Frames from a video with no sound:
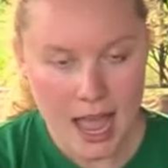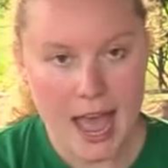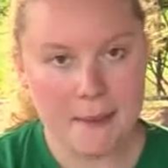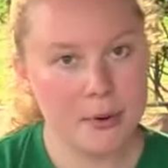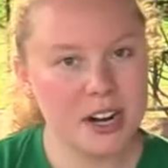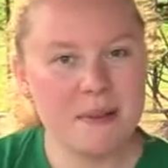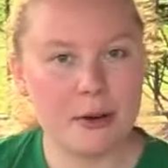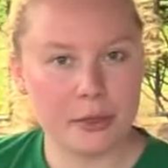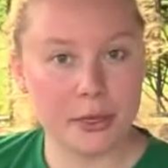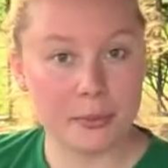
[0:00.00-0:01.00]
and put
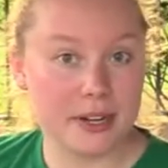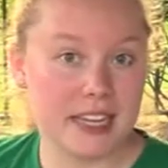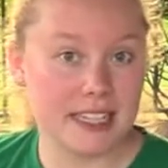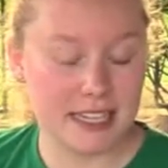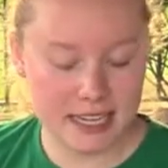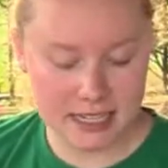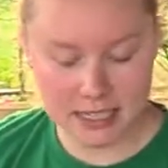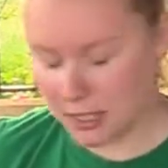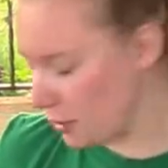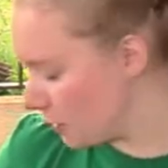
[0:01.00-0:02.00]
about 3 seeds in your